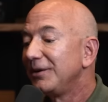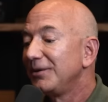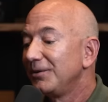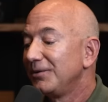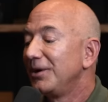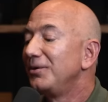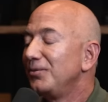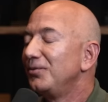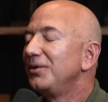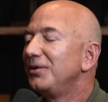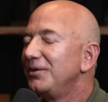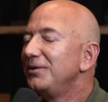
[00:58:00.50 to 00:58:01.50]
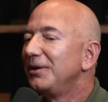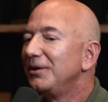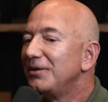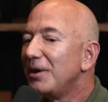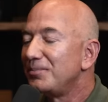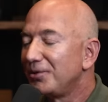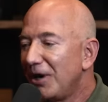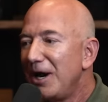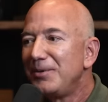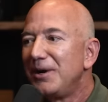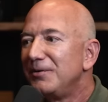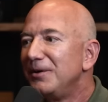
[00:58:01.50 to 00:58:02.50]
the
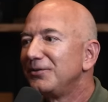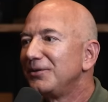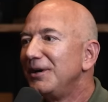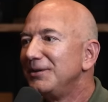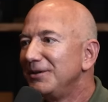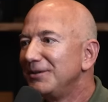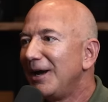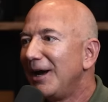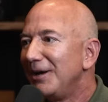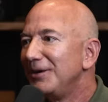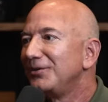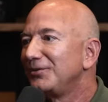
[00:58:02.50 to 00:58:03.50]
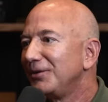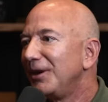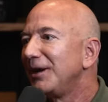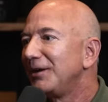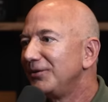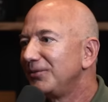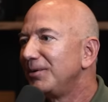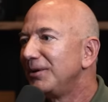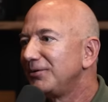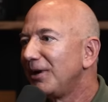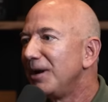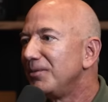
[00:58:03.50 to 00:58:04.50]
primary reason I did that is so that I could
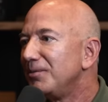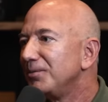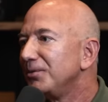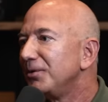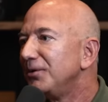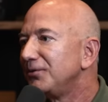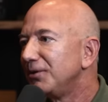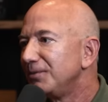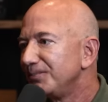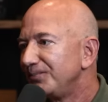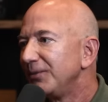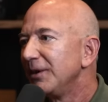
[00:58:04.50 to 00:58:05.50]
spend time on Blue Origin,